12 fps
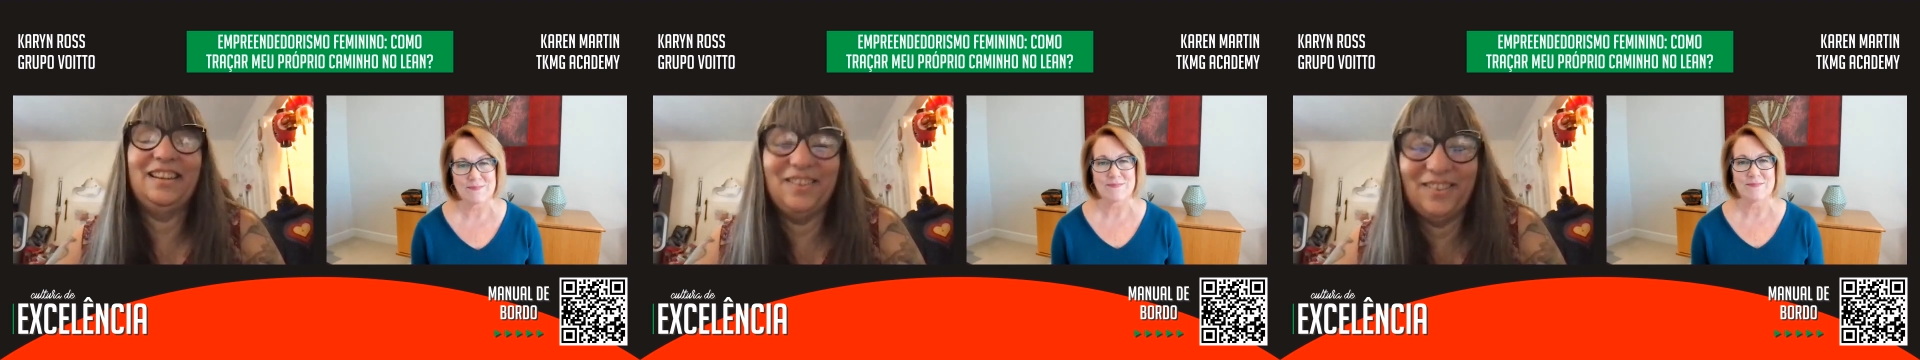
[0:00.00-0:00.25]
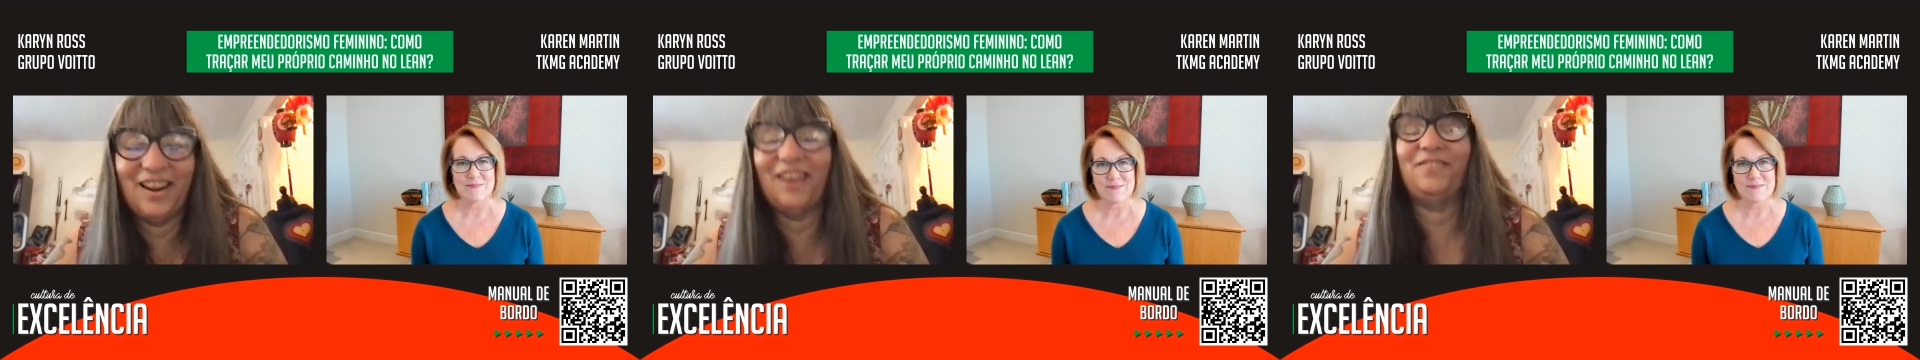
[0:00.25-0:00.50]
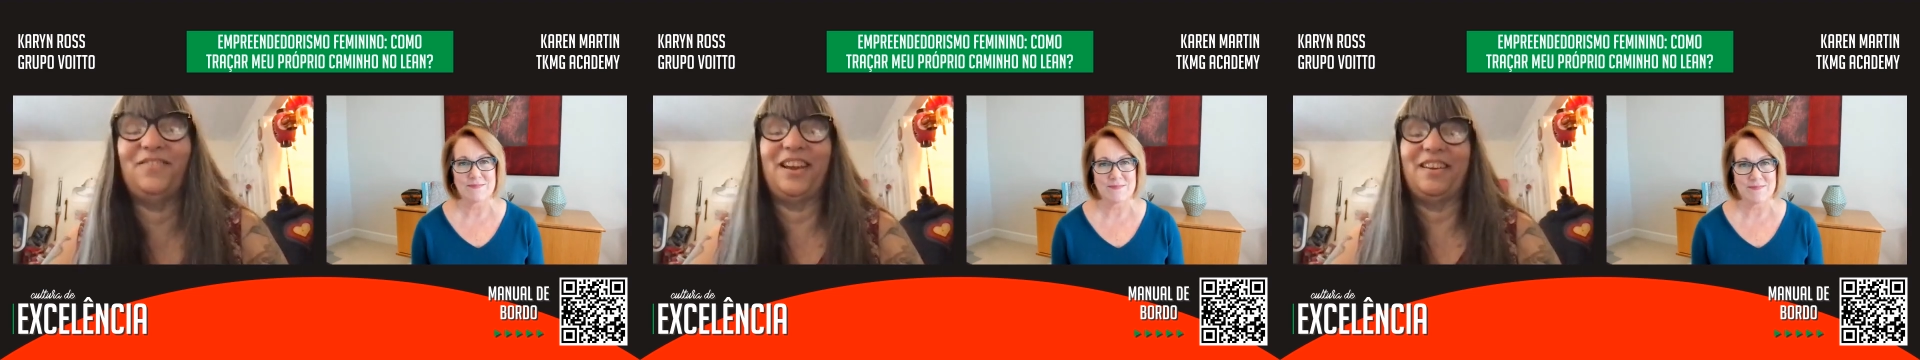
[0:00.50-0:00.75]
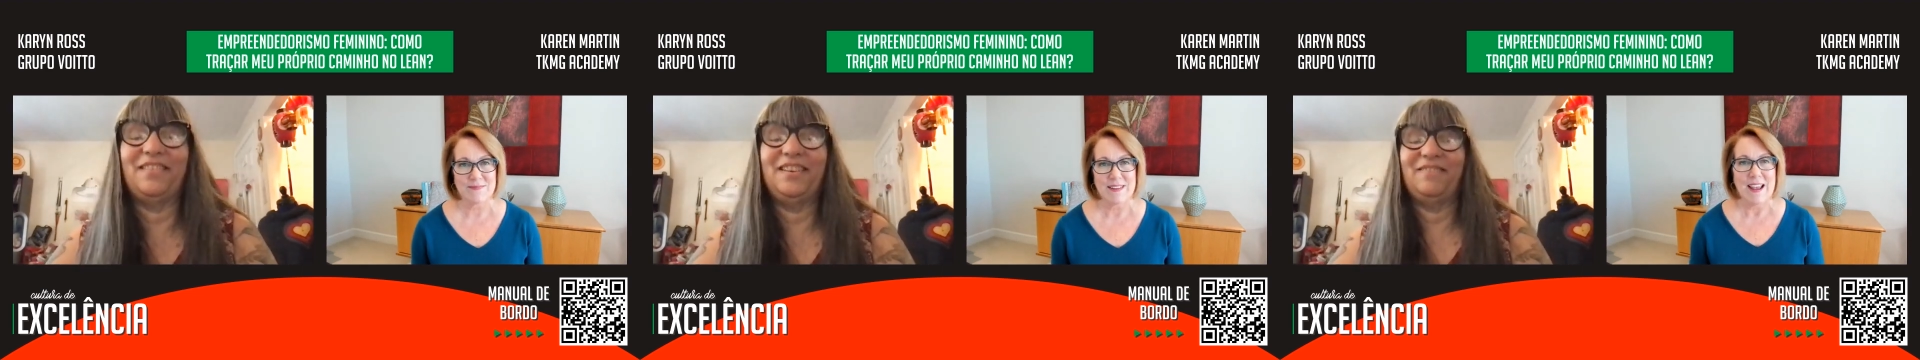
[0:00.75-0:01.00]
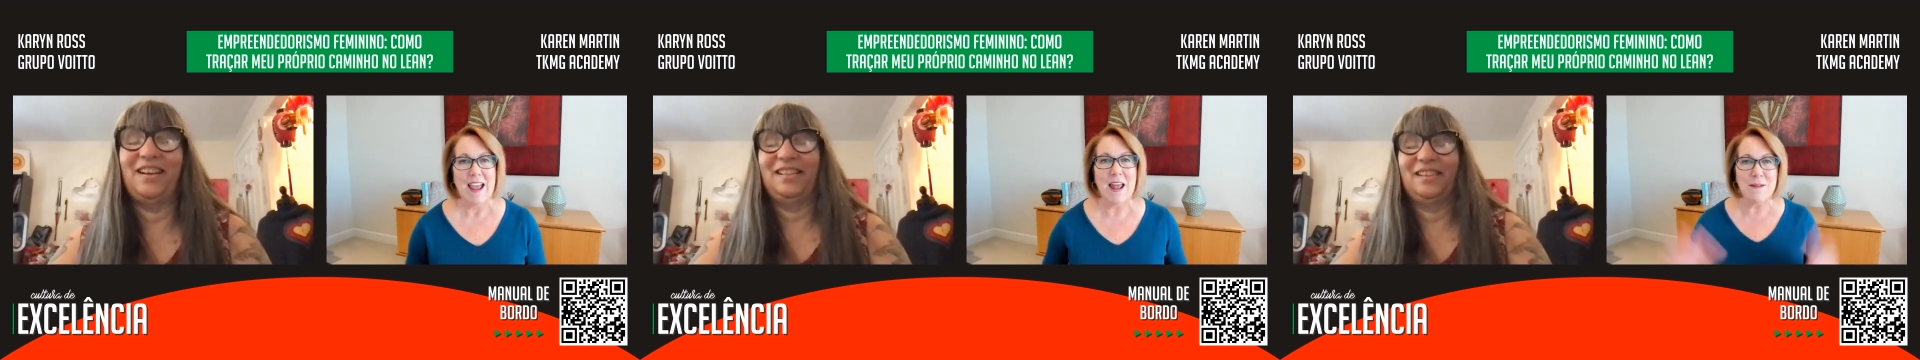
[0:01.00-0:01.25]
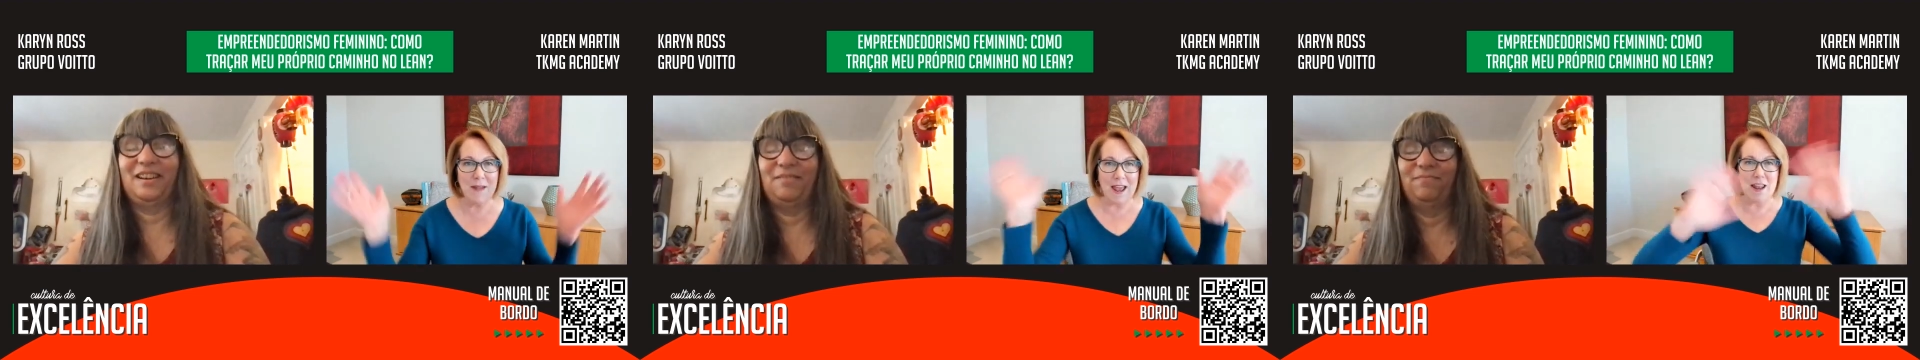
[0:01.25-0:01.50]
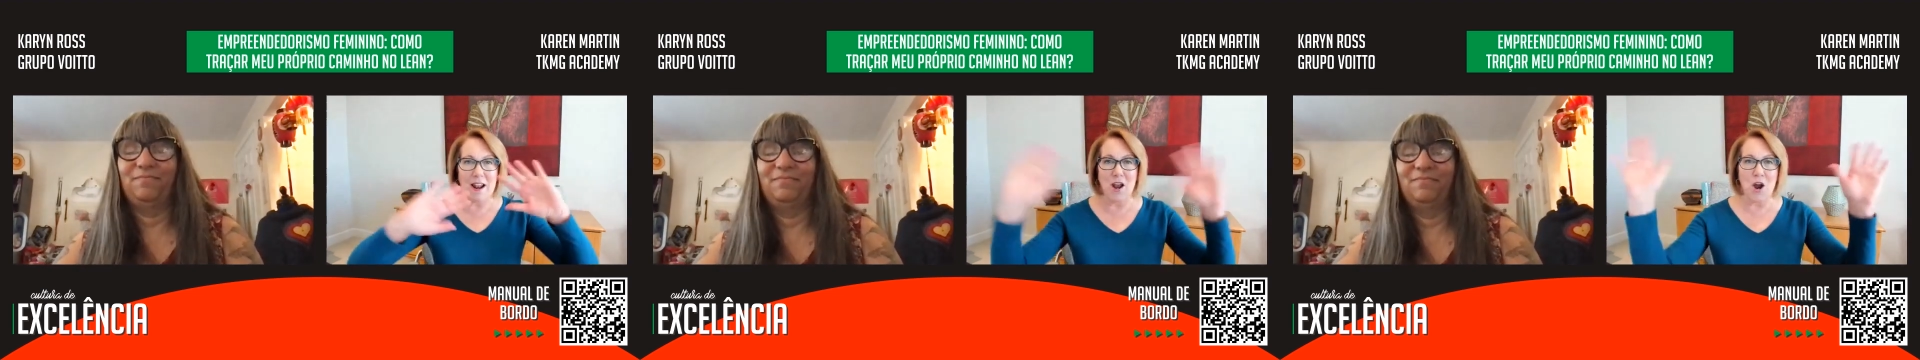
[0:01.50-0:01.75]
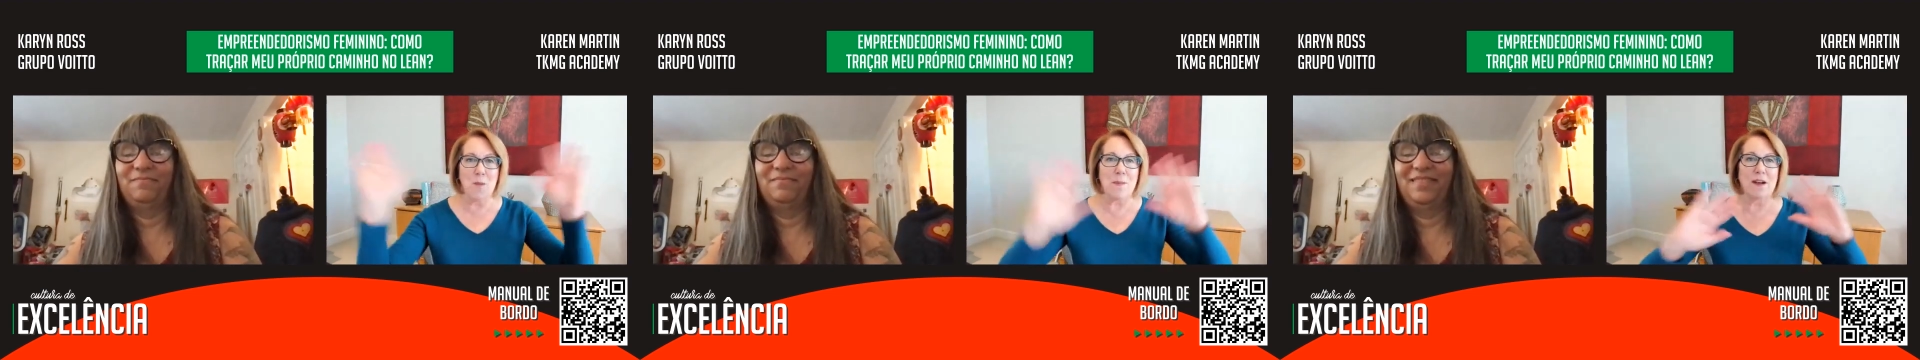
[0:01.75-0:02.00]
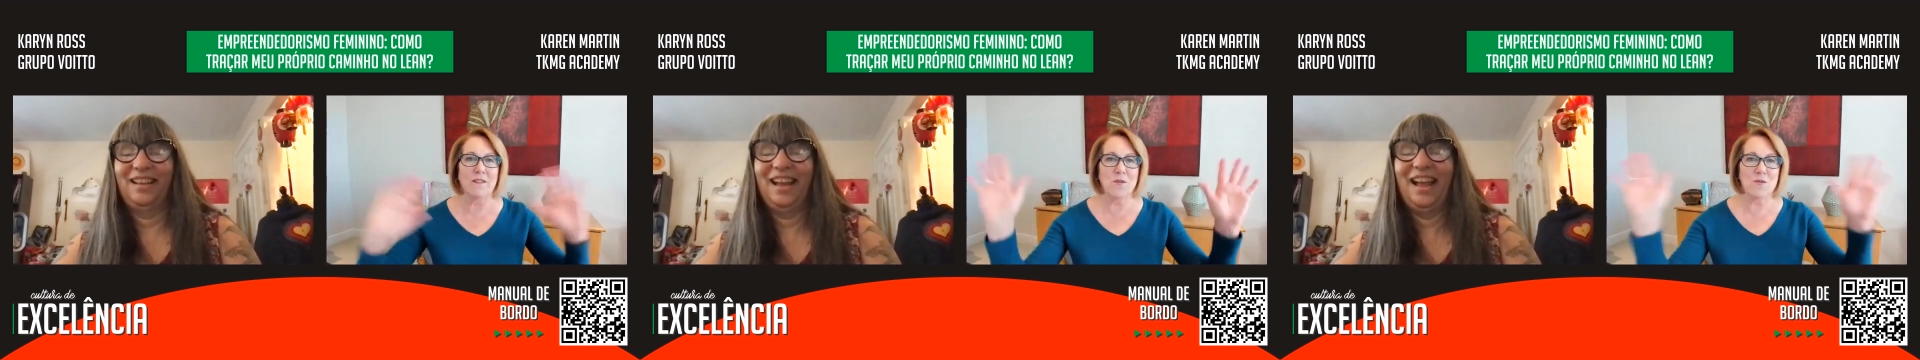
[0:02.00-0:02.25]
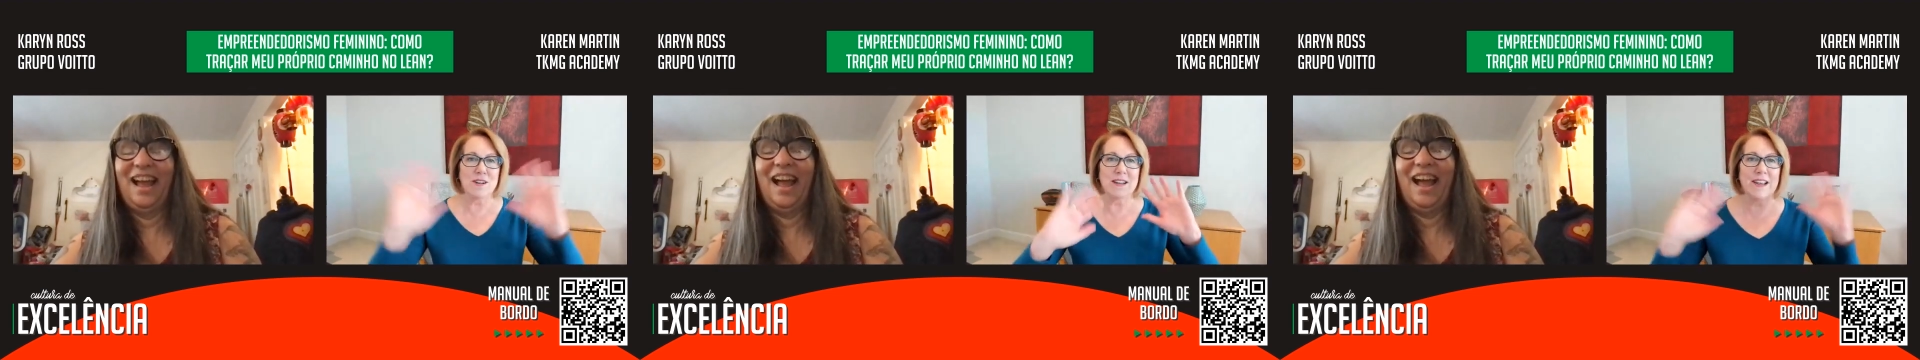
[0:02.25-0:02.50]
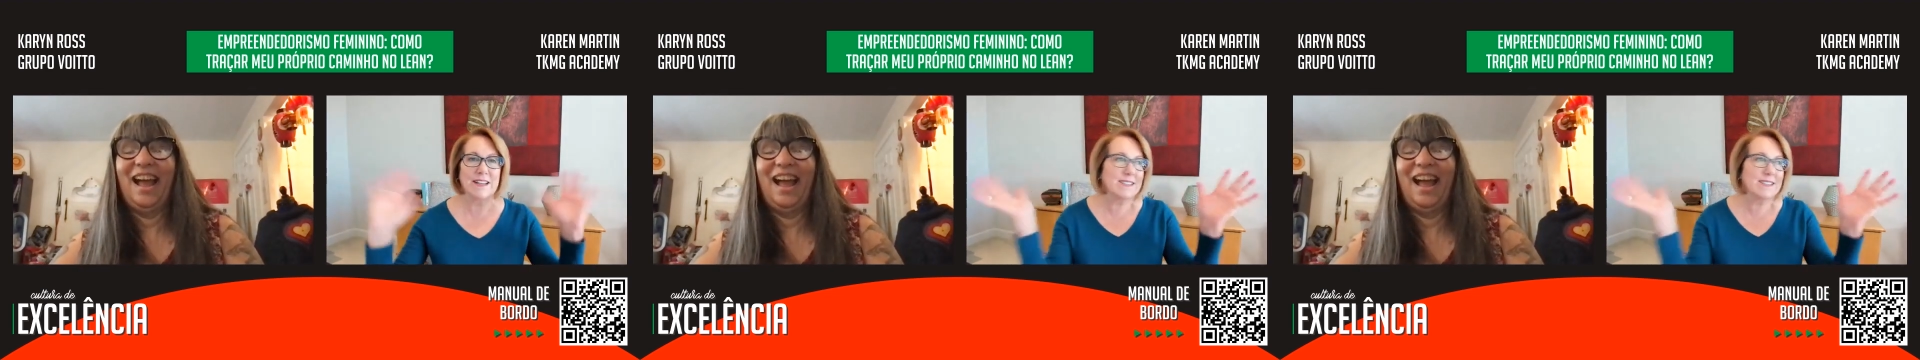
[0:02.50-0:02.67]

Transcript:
Speaker 1: You are very welcome.
Speaker 2: I hope everyone